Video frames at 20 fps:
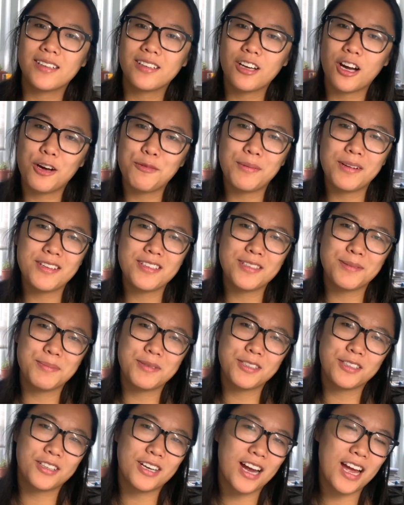comment,
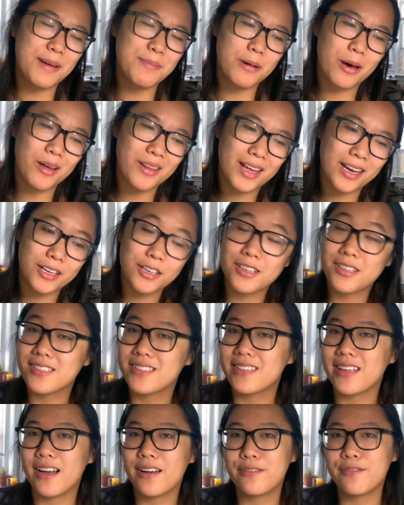subscribe, all that good
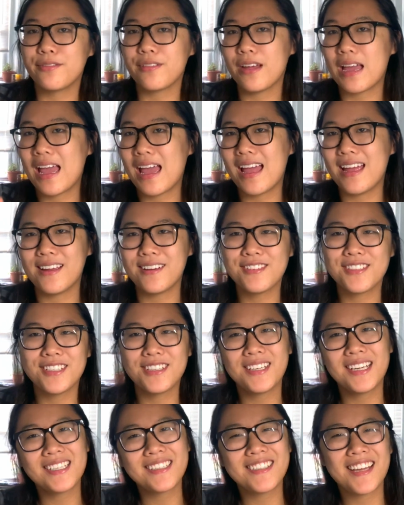stuff, and I'll see you
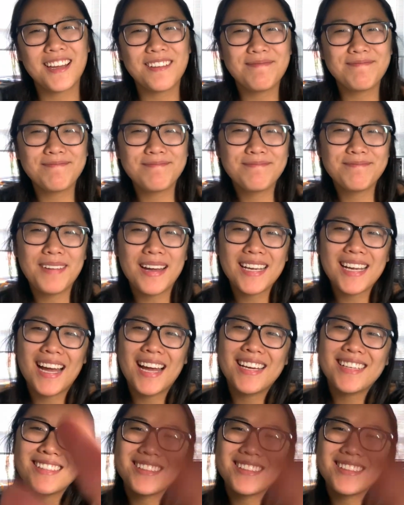next time. Bye guys.